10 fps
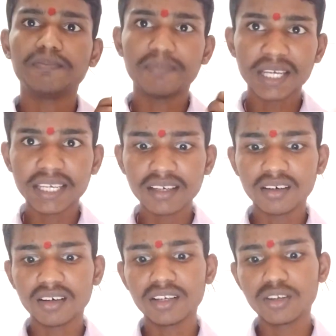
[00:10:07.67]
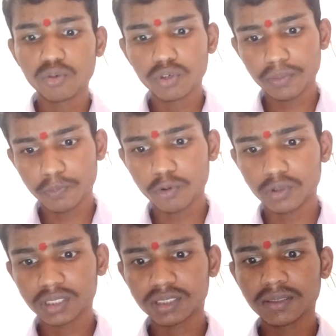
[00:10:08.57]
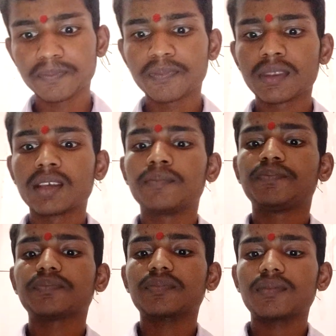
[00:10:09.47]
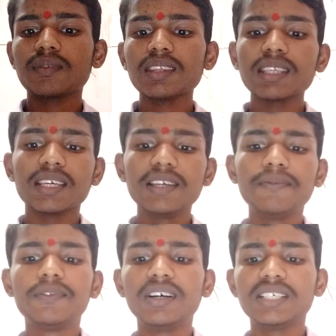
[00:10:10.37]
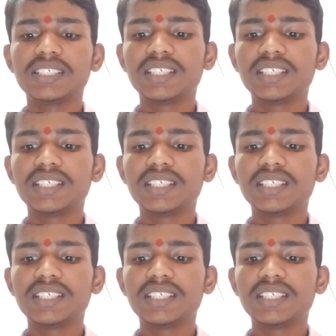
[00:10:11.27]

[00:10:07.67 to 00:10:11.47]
making a new reports, if the